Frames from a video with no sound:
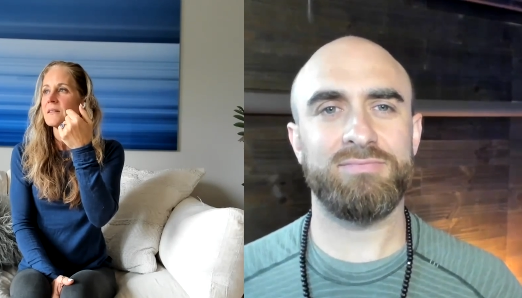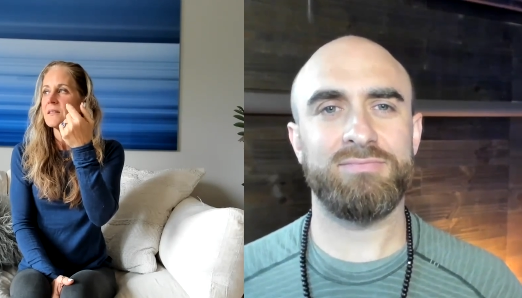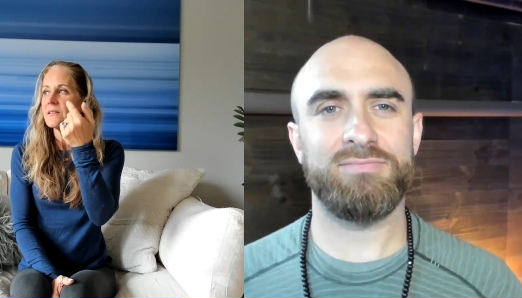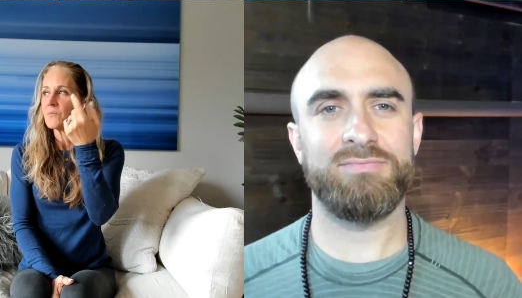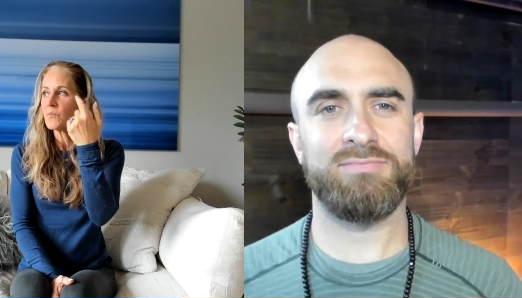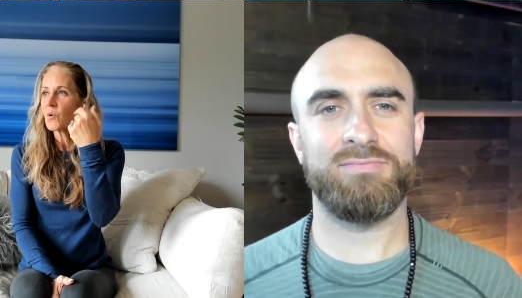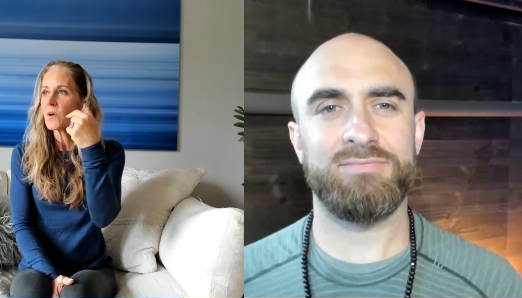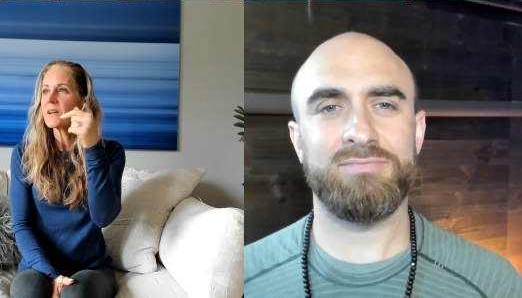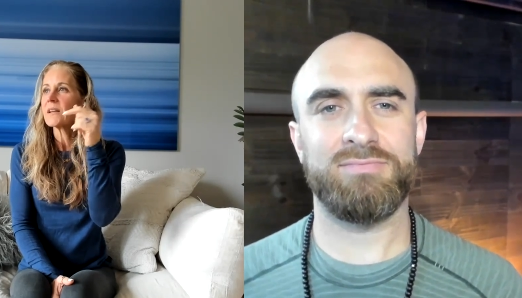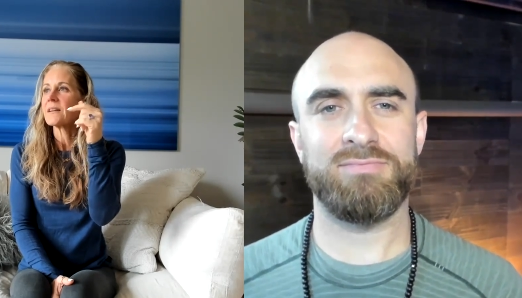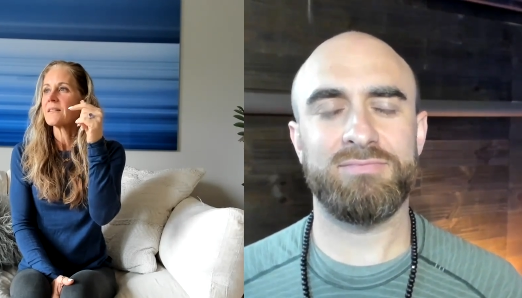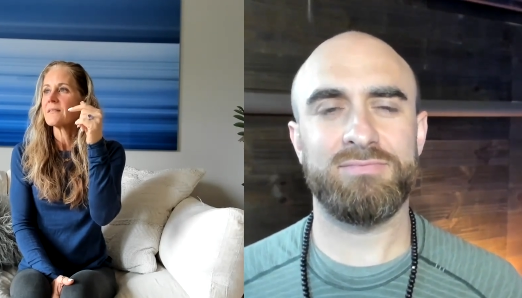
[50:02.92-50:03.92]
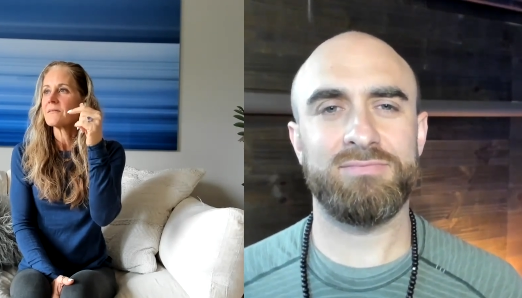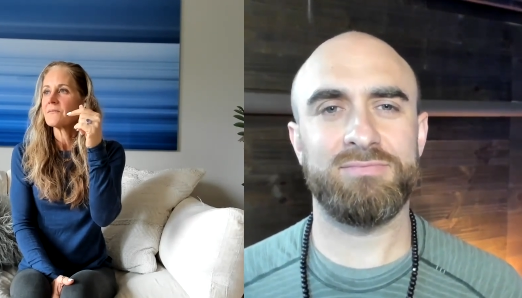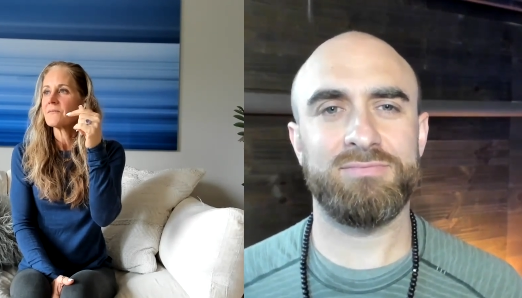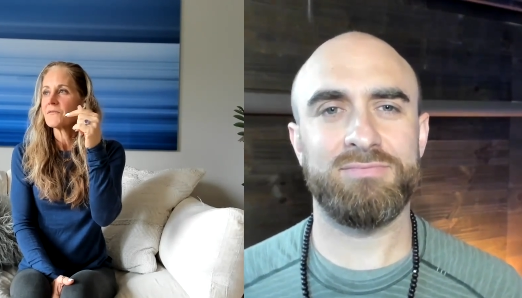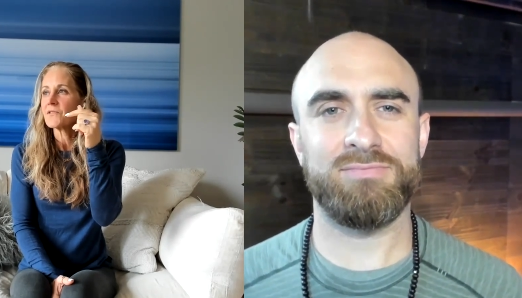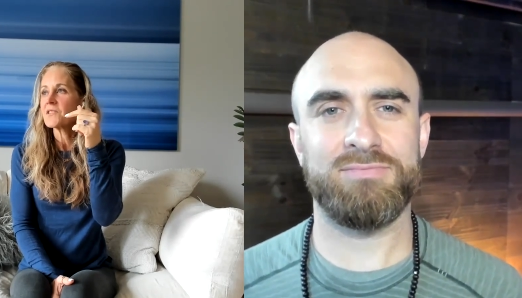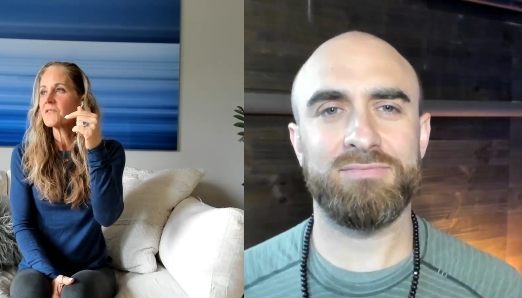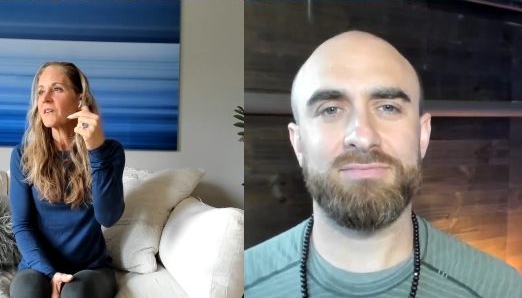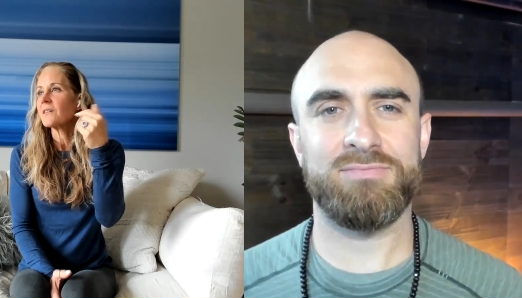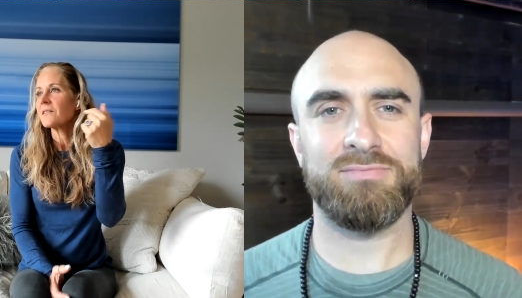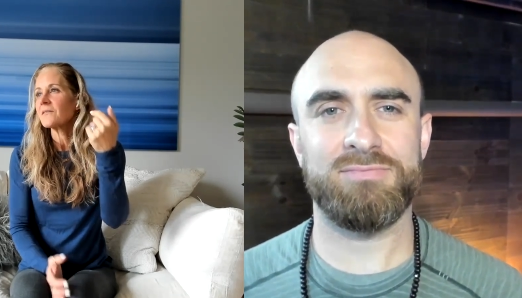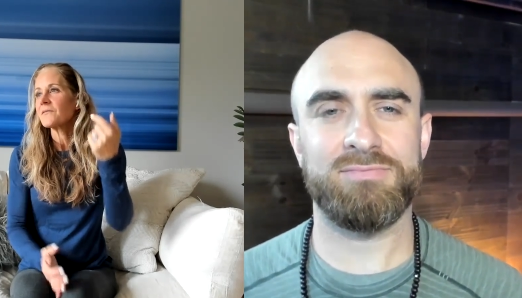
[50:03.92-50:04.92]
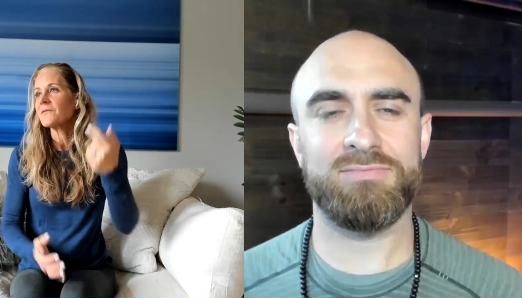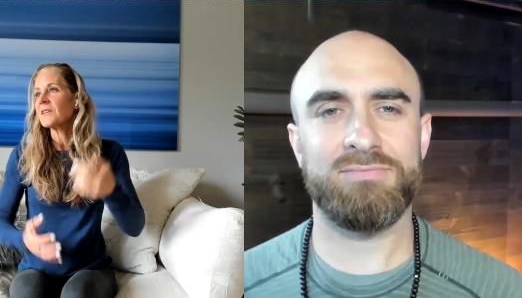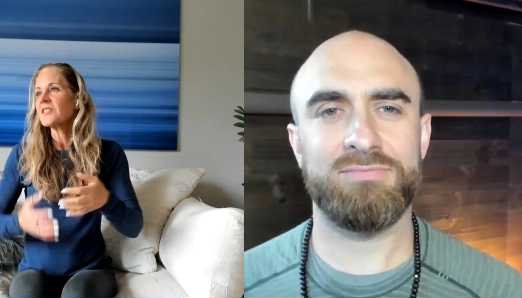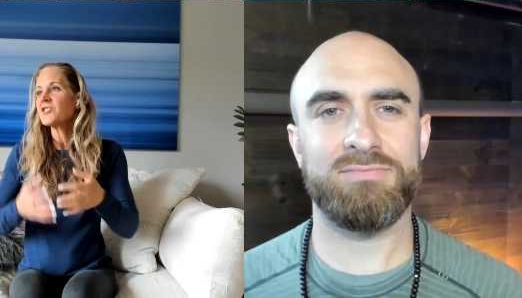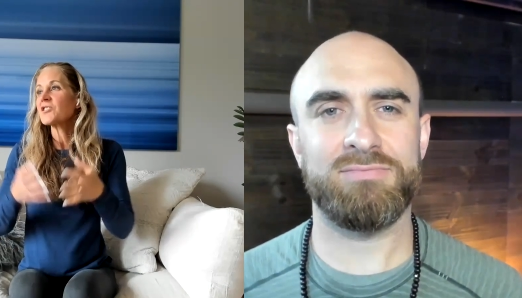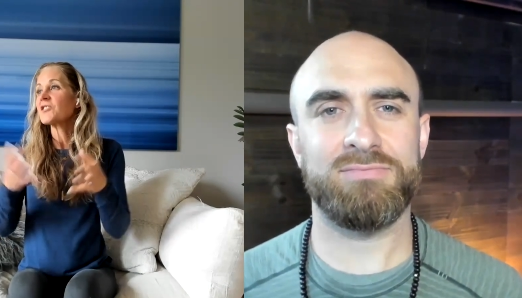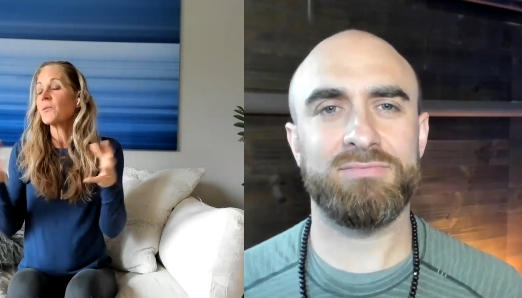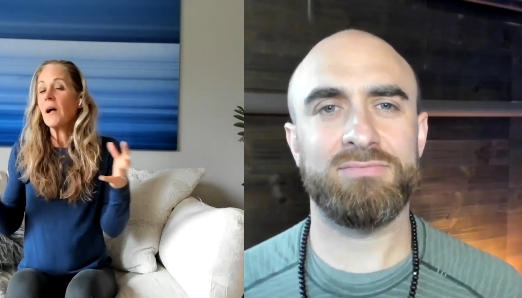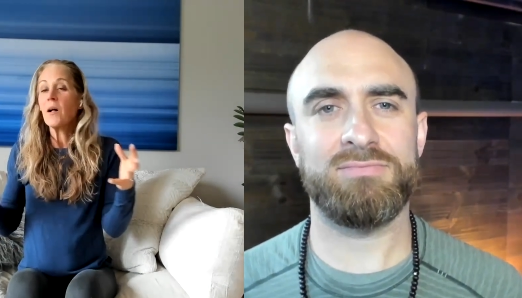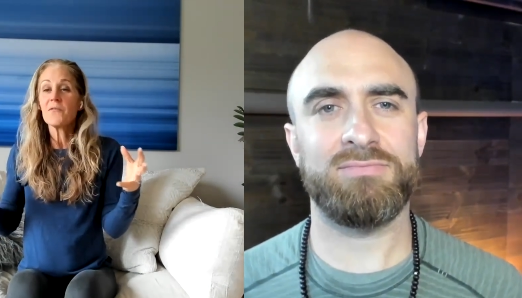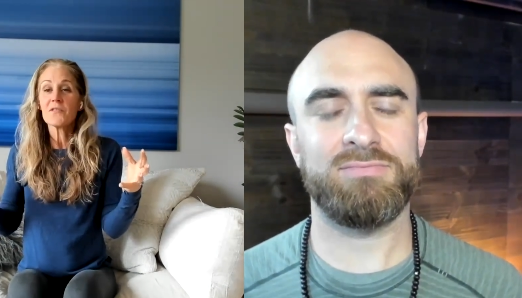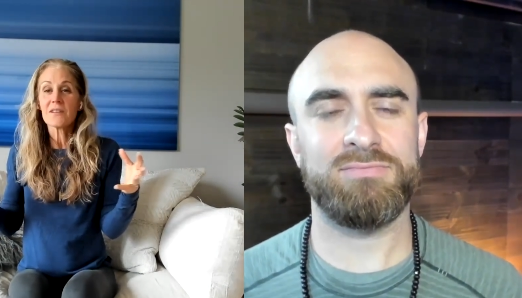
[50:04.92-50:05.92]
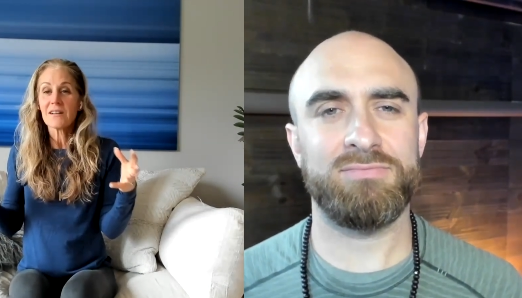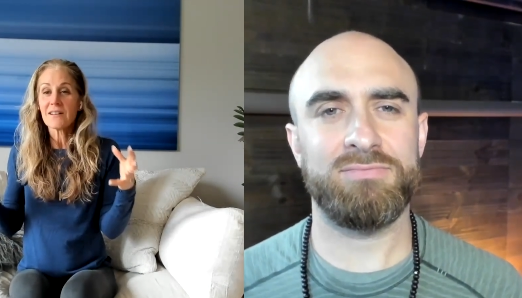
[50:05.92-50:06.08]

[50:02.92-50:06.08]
Speaker 1: in the morning. First of all, it's just so helpful